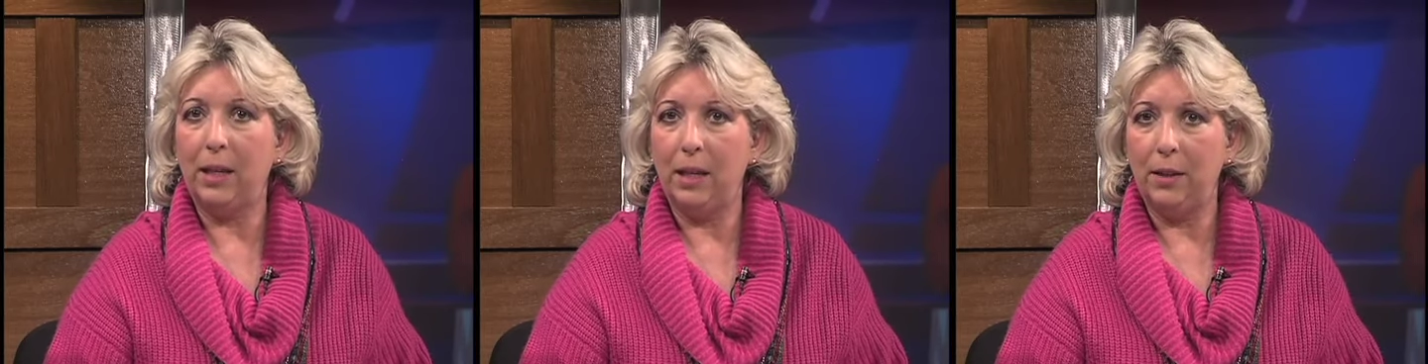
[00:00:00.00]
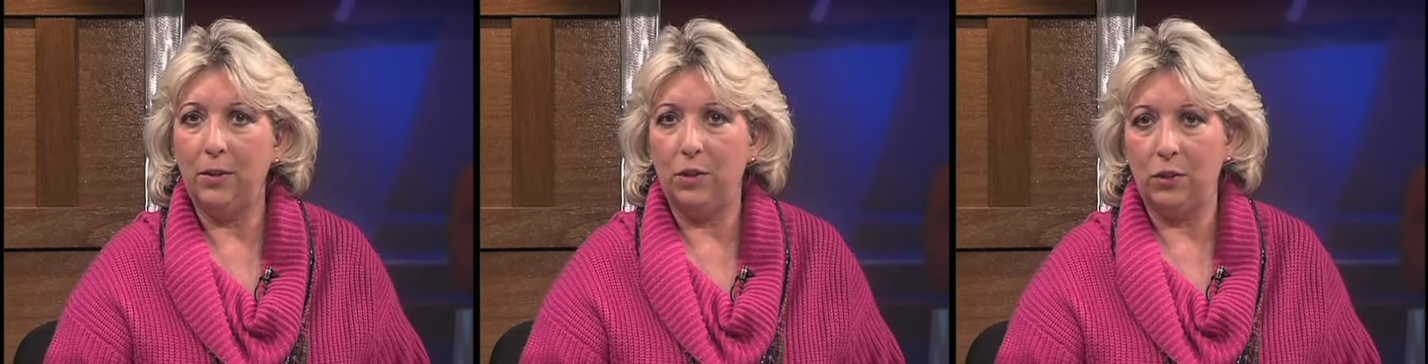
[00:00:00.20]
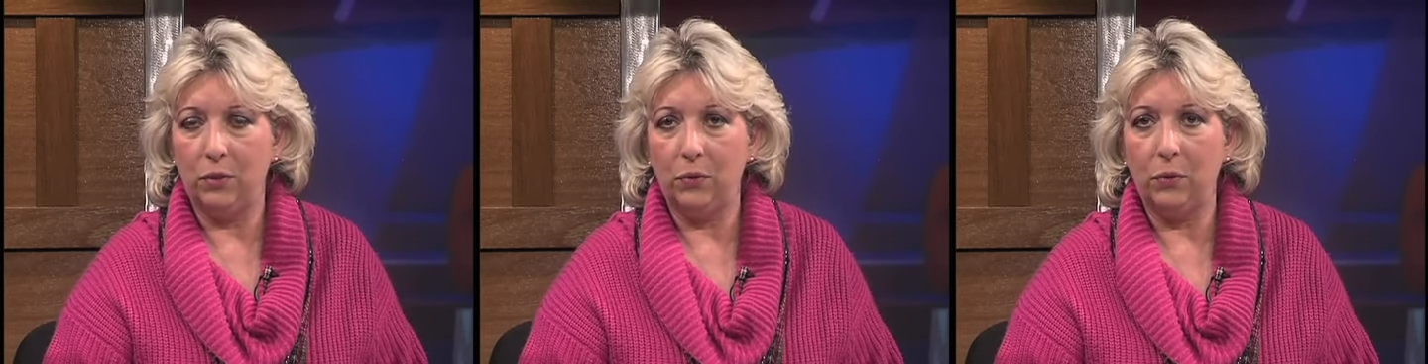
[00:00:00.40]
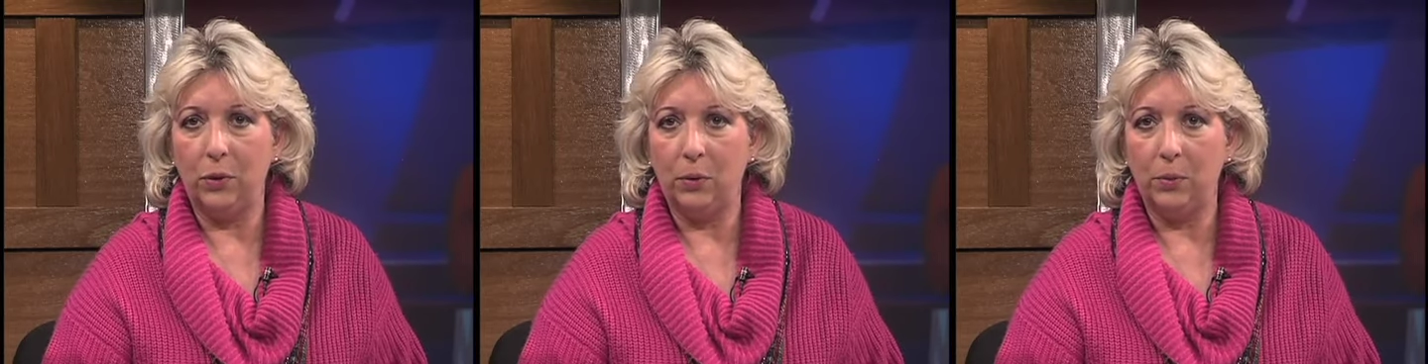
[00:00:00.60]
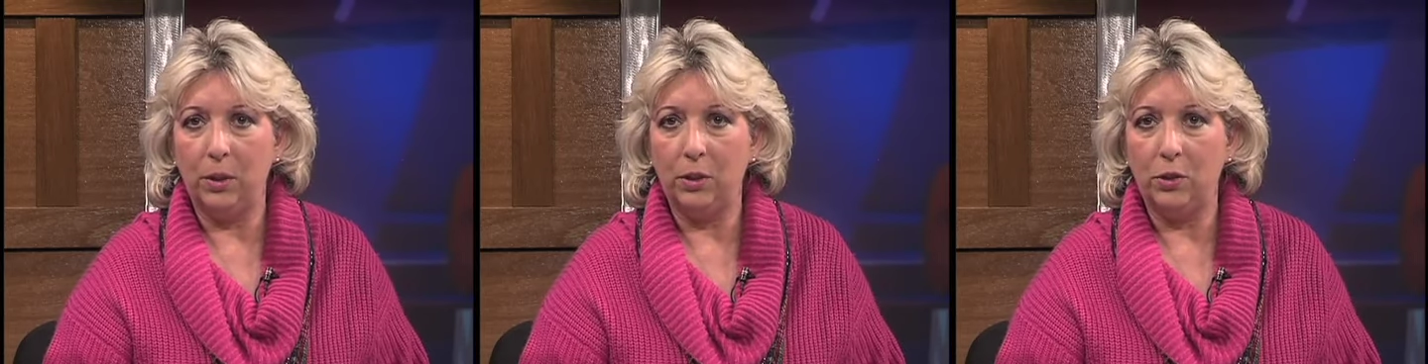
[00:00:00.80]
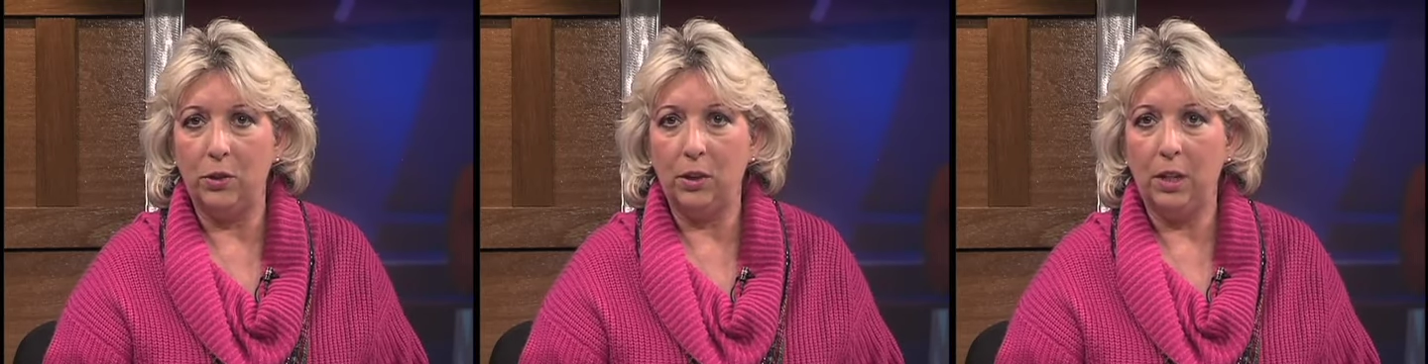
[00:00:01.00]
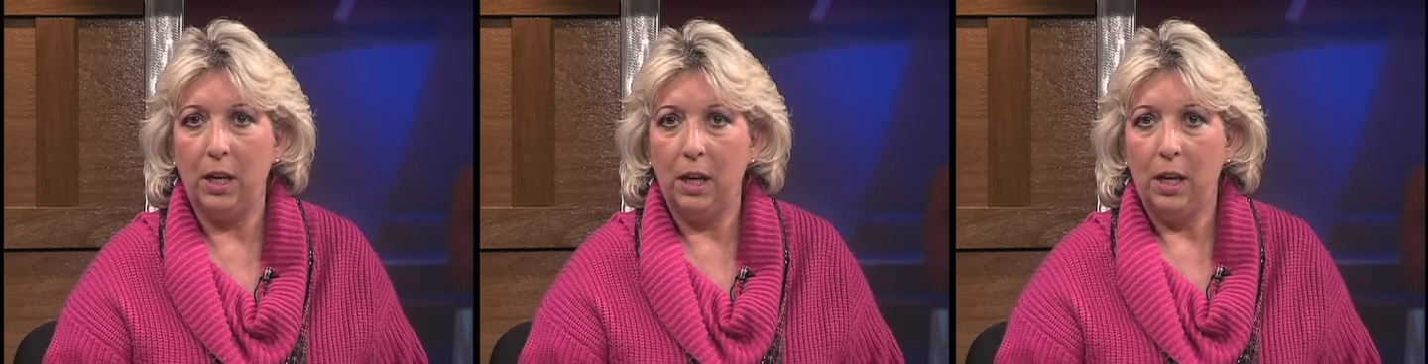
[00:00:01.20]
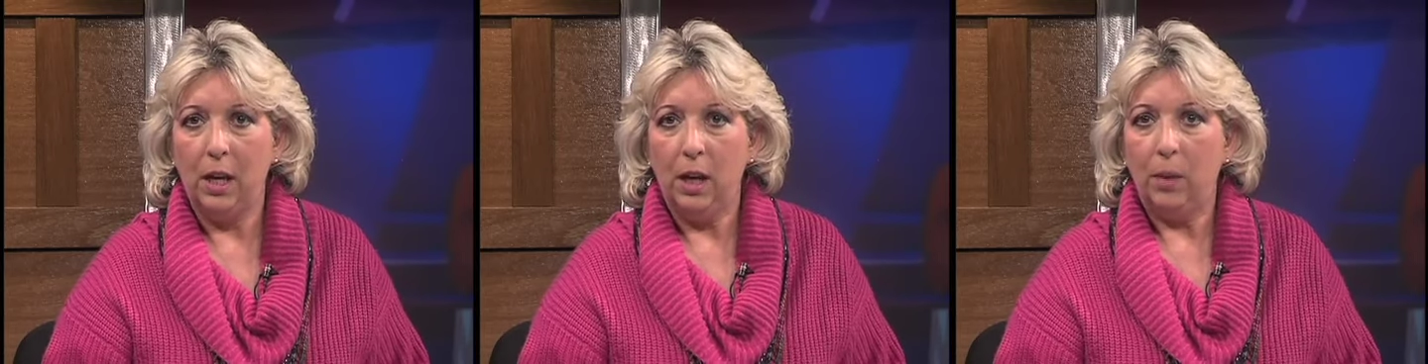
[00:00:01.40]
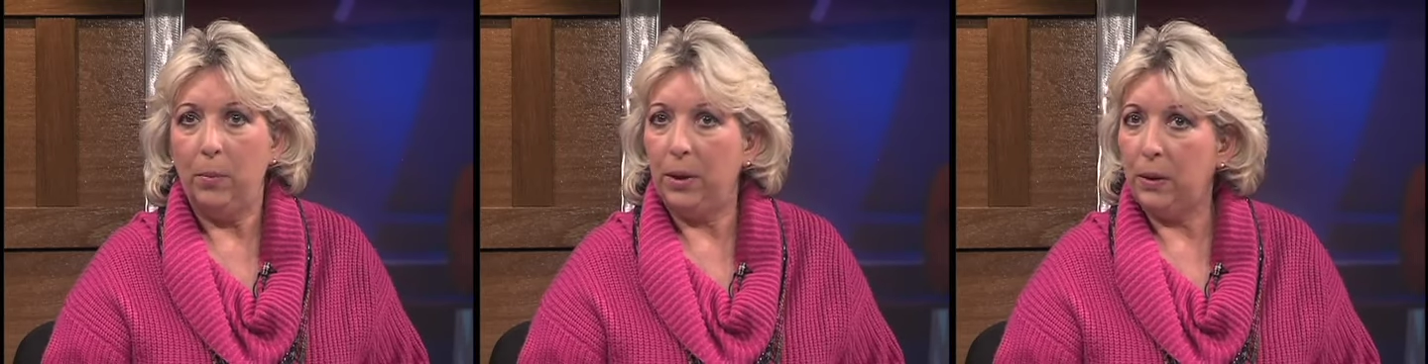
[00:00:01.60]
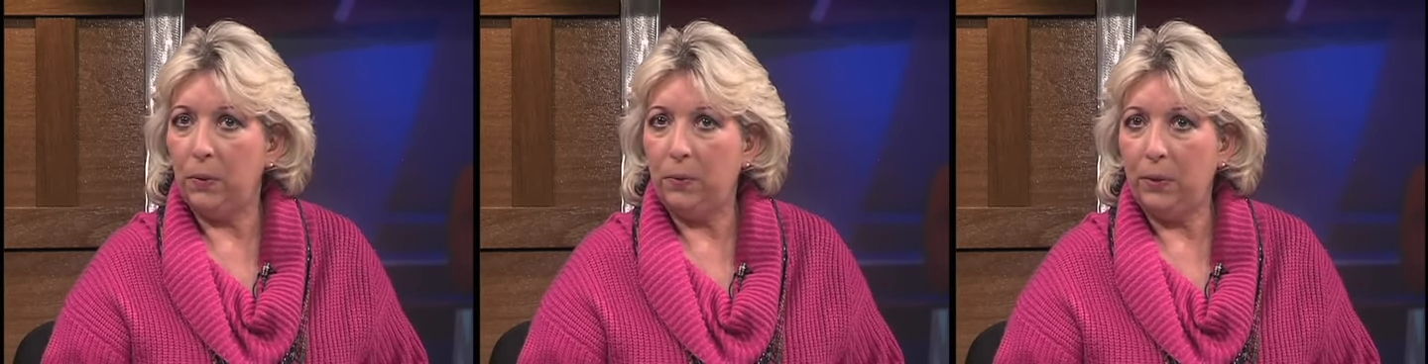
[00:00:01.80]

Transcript: engine for the region. But the